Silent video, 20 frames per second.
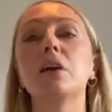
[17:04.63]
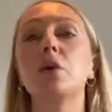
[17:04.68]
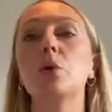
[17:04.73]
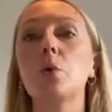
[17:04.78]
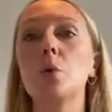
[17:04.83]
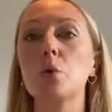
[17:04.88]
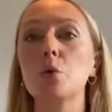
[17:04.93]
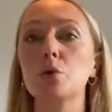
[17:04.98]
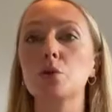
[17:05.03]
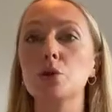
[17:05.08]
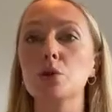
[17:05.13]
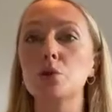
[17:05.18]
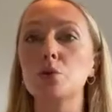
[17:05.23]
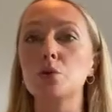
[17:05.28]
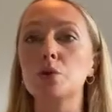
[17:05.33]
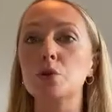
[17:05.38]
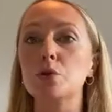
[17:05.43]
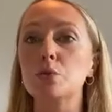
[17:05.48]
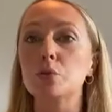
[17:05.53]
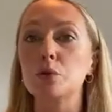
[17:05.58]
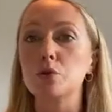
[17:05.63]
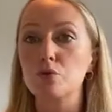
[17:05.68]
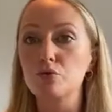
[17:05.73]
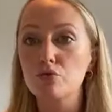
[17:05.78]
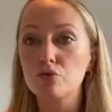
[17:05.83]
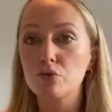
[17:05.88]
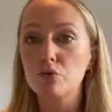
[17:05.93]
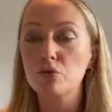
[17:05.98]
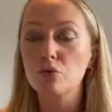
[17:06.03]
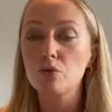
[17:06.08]
cause you to
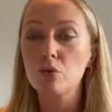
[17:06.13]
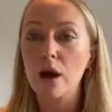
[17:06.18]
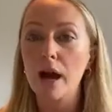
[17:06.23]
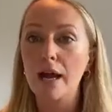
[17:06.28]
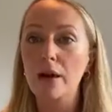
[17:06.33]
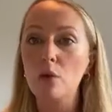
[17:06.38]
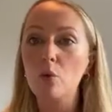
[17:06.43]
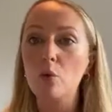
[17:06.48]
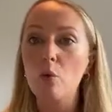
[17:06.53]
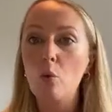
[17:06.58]
withdraw and